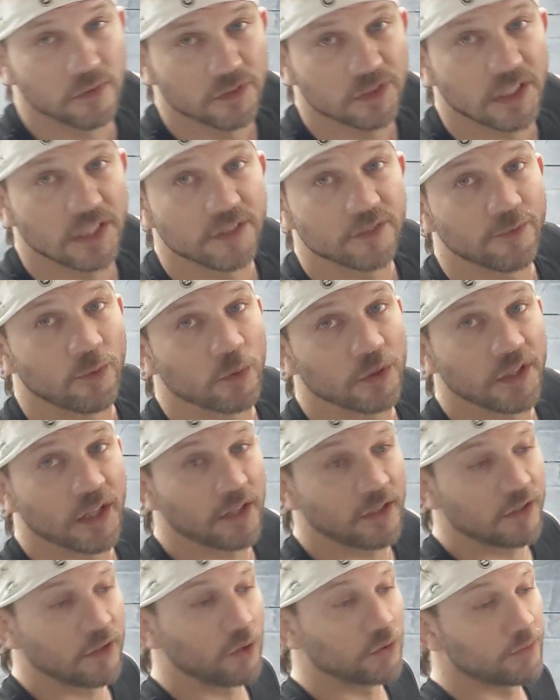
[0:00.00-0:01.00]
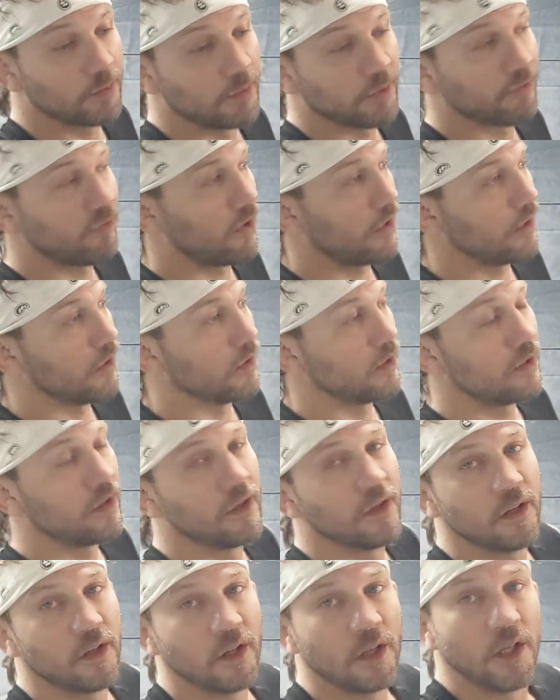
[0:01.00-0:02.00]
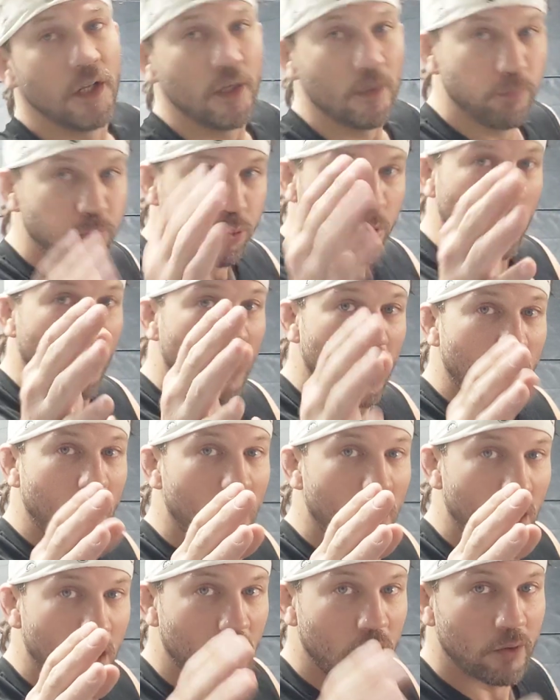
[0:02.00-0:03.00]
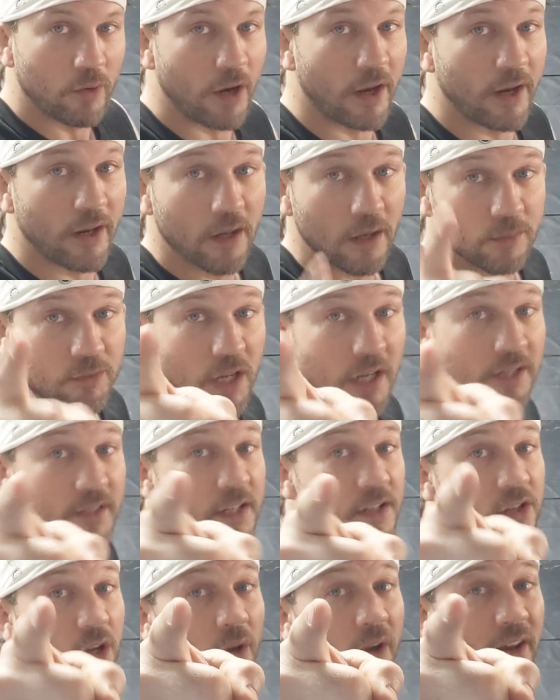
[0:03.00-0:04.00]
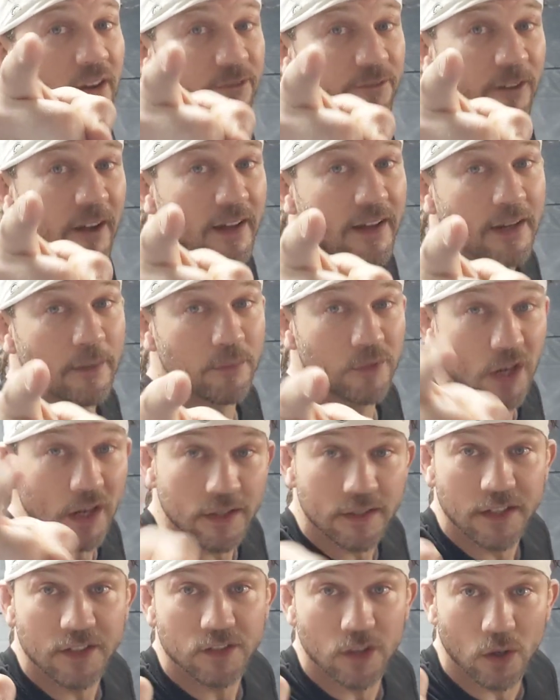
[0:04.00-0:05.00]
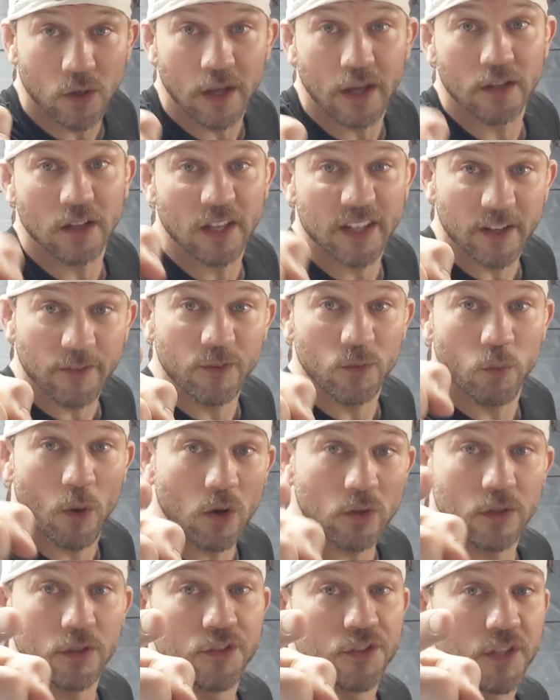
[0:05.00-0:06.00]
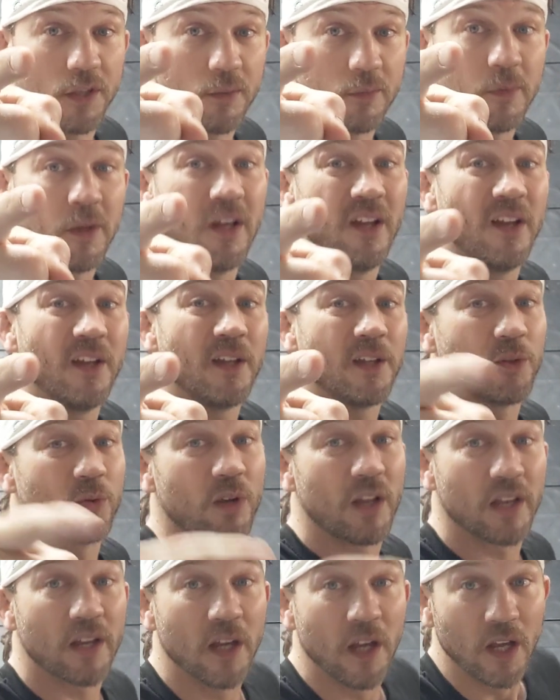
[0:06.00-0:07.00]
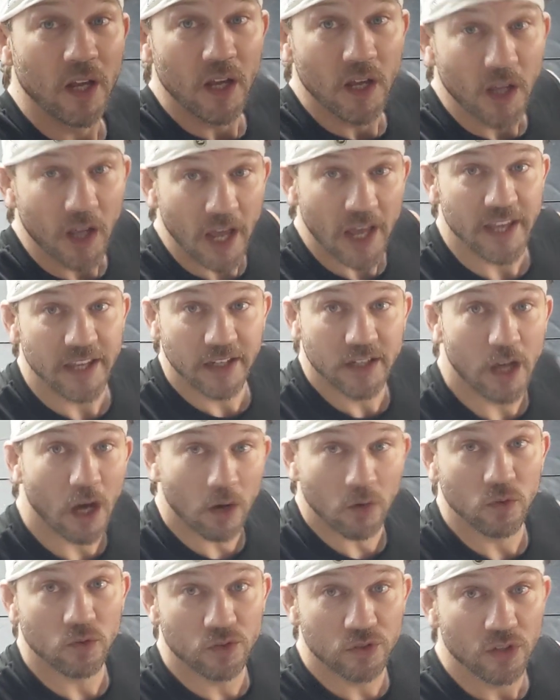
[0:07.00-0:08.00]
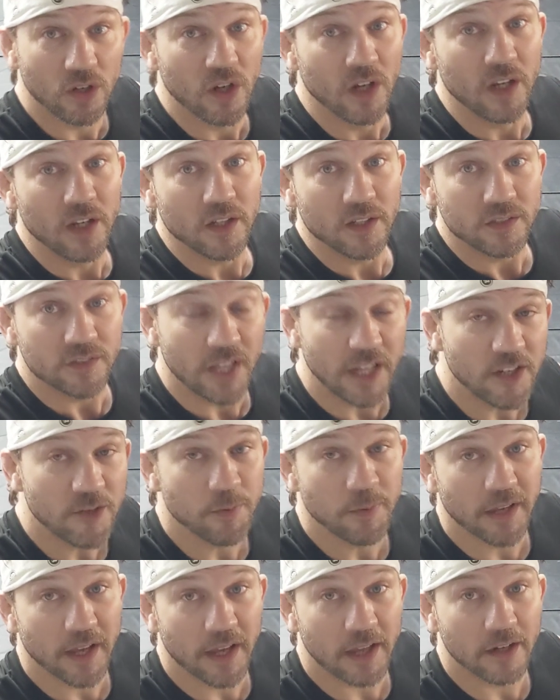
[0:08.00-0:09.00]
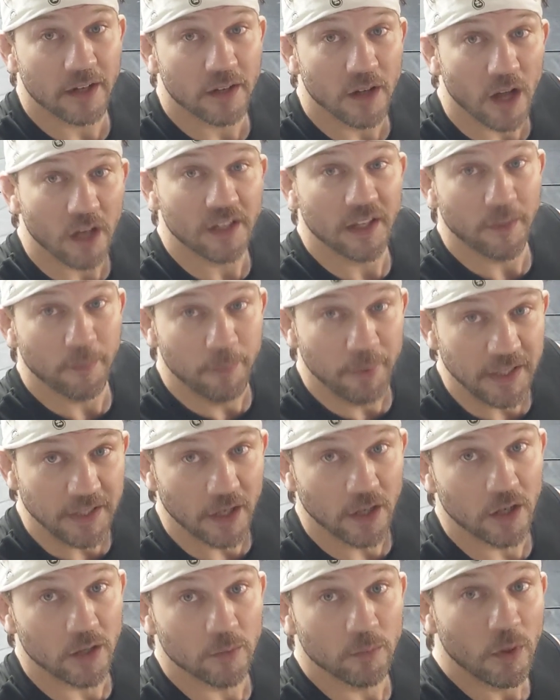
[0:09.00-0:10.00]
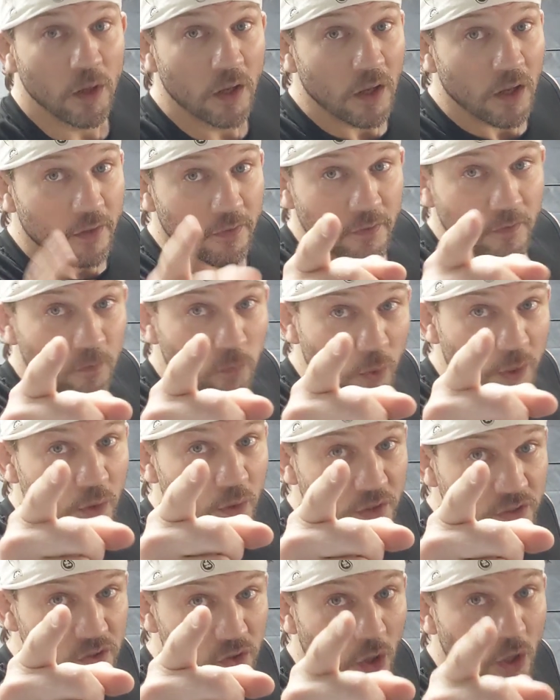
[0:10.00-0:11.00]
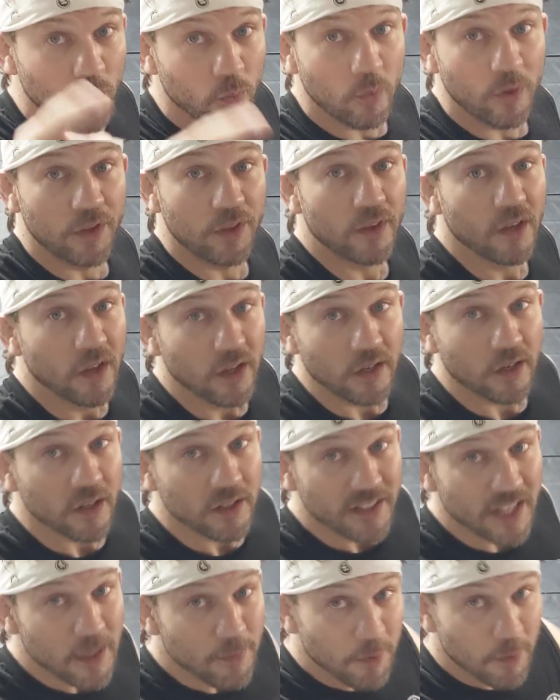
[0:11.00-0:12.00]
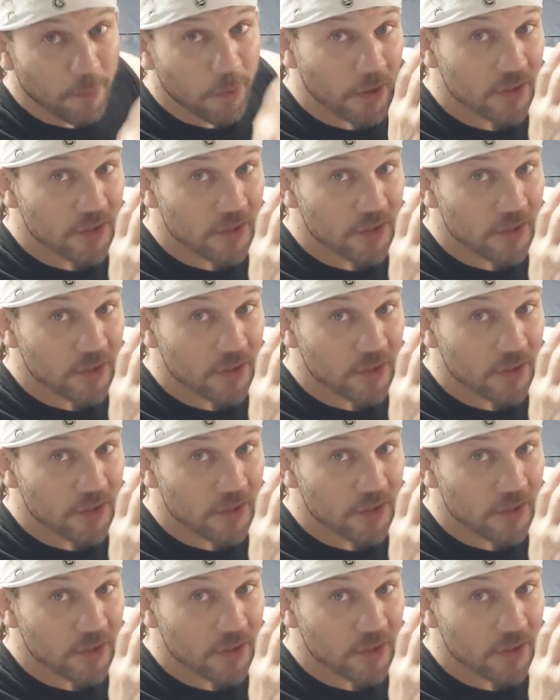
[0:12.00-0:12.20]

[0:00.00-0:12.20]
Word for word: season 14 of the Ultimate Fight. Blah, right? I'm trying to teach y'all how to fight. I'm trying to teach y'all how, like, if you walk in the gym, you're like, hey, coach, teach me how to not get beat up. We're going to start with keeping a